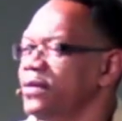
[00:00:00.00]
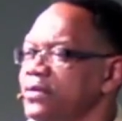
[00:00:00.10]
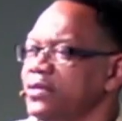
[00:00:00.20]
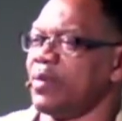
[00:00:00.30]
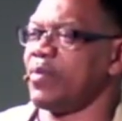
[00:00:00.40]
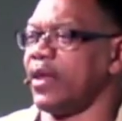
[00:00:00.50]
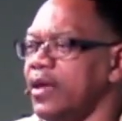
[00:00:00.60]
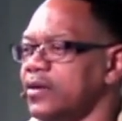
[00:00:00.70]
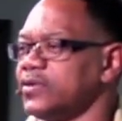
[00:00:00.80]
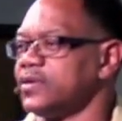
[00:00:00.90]
Somebody
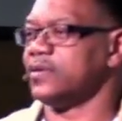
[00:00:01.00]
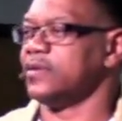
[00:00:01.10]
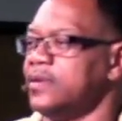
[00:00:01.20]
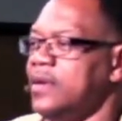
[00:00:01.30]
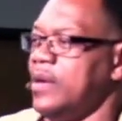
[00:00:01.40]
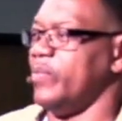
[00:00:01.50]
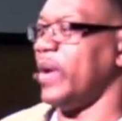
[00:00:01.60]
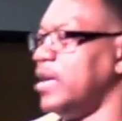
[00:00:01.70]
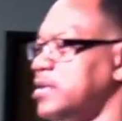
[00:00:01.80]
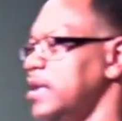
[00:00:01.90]
else.
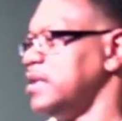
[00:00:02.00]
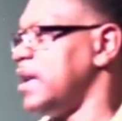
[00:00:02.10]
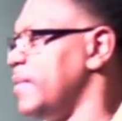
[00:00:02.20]
Because, see,